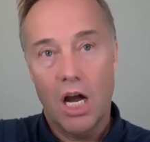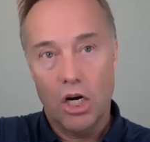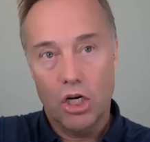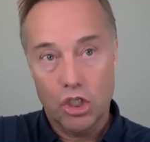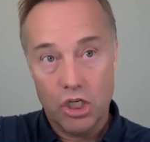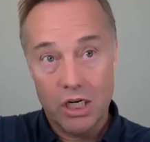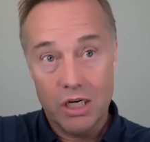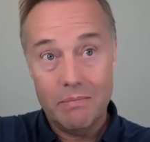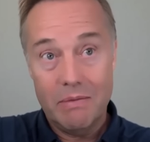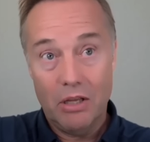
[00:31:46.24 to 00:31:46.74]

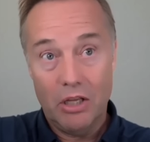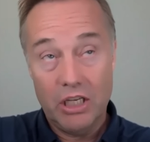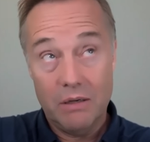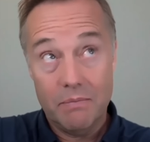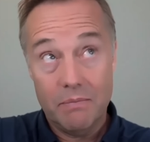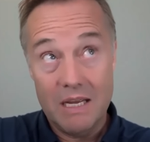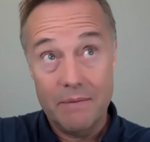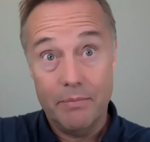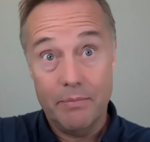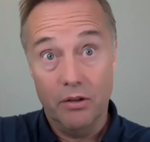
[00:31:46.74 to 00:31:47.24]
100
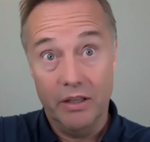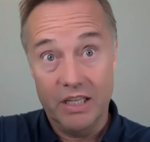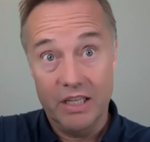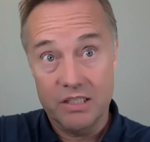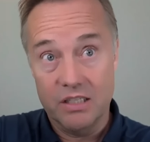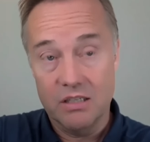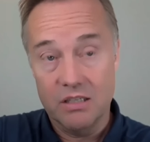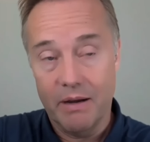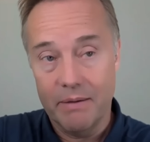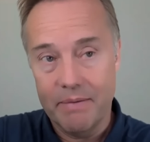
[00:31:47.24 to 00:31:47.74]
million people
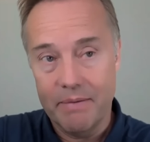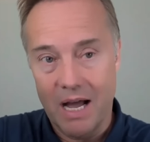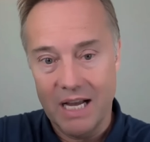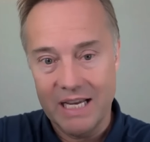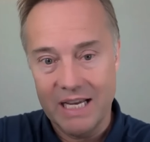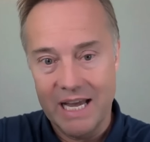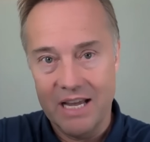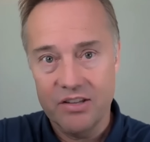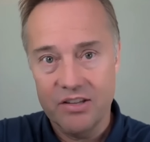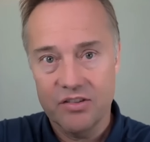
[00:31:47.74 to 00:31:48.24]
listen to my
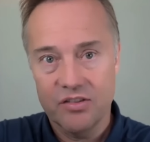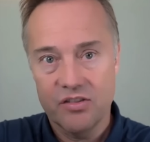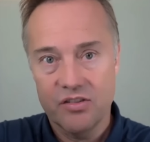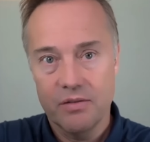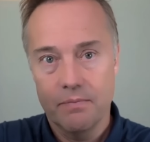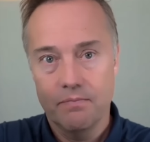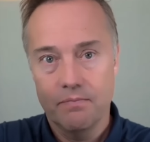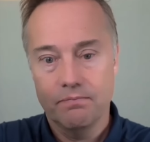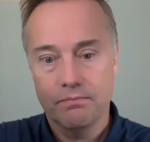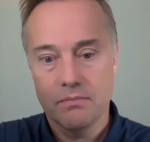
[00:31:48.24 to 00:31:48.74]

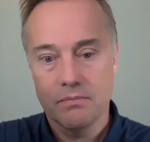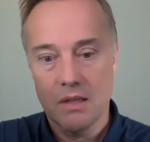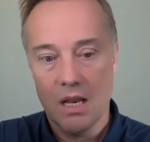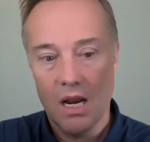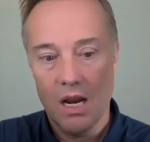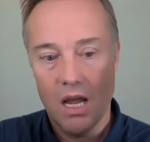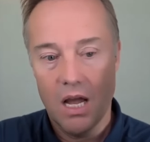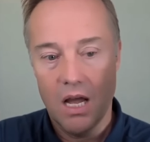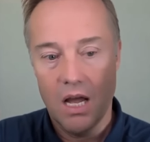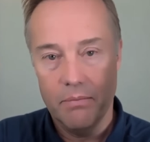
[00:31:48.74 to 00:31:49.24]
podcasts
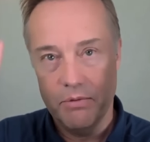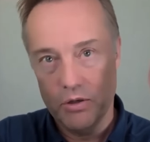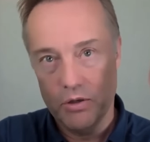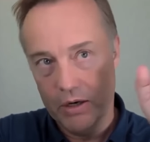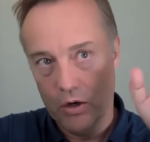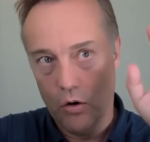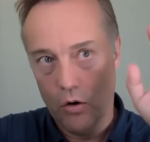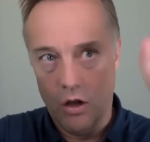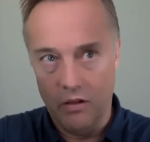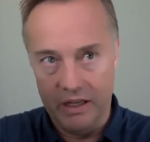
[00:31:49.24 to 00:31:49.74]
uh,
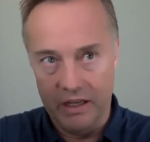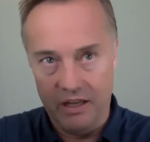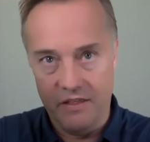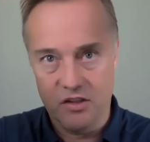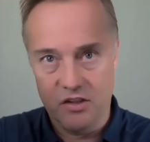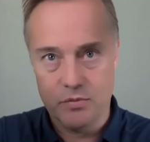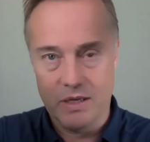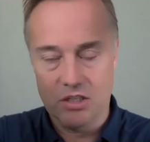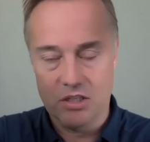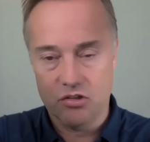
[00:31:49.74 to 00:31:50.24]
between All
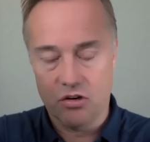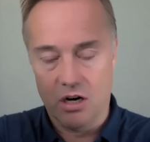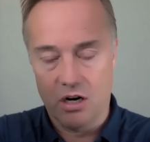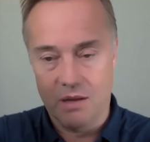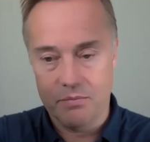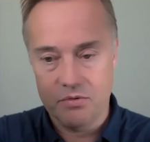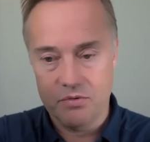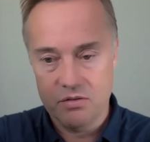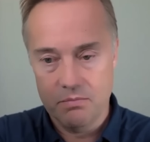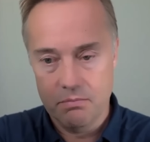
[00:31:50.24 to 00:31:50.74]
In and This Week in
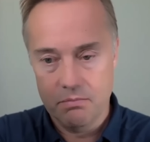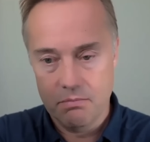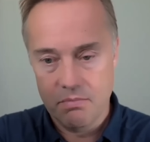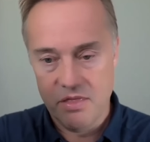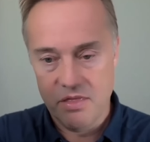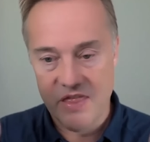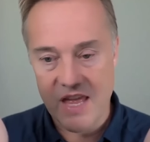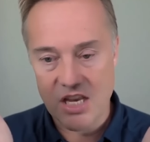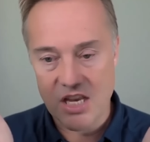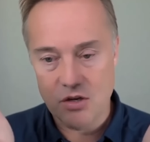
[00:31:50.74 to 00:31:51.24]
Startups.
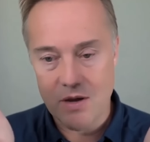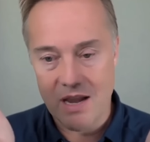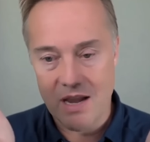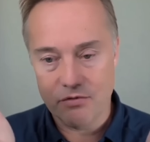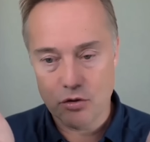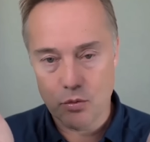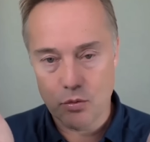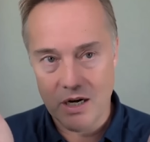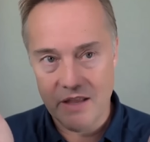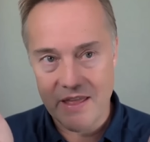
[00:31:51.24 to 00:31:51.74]
Then you
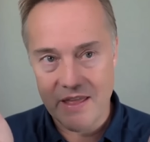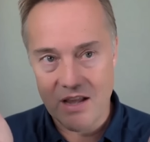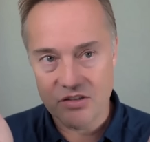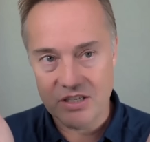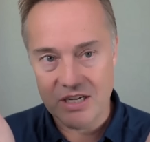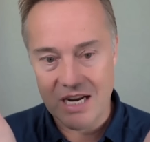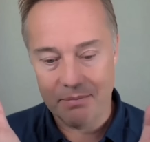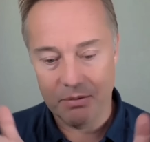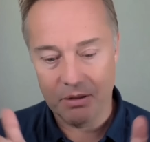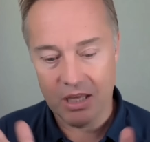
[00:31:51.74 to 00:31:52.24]
have
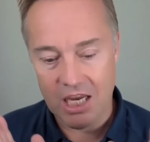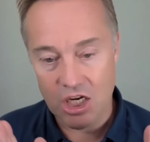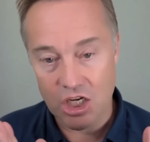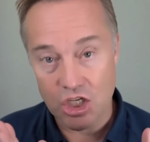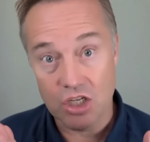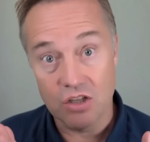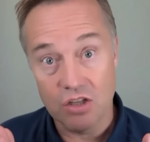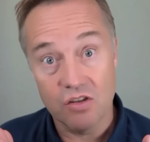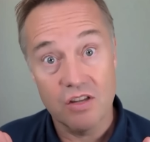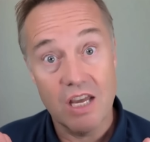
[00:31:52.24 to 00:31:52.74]
20,000
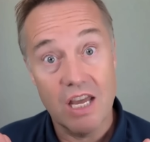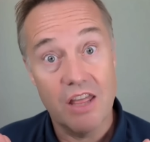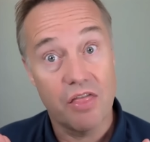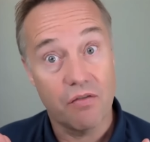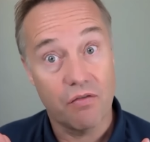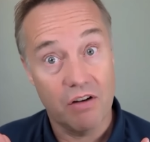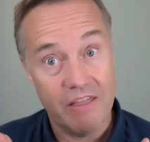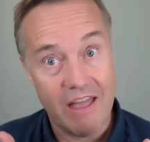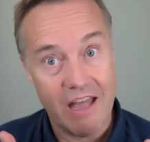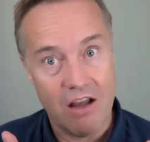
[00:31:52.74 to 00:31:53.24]
applications
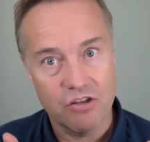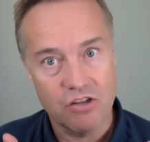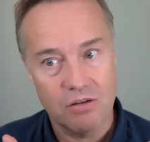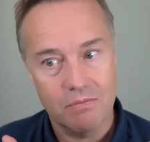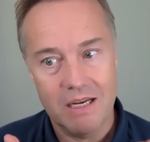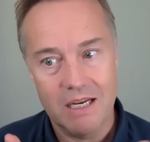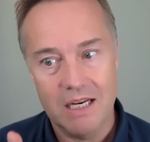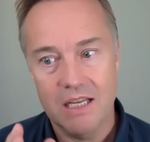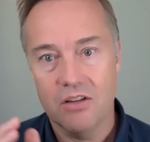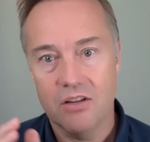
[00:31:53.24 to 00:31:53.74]
and
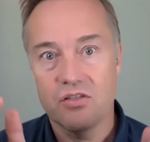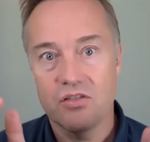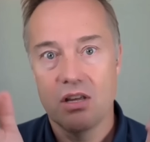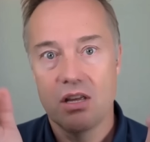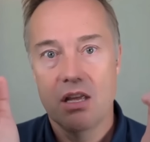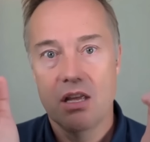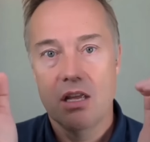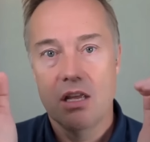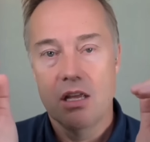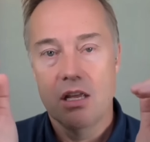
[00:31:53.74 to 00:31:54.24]
3,000
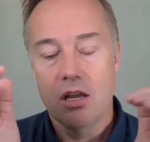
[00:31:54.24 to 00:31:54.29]
meetings.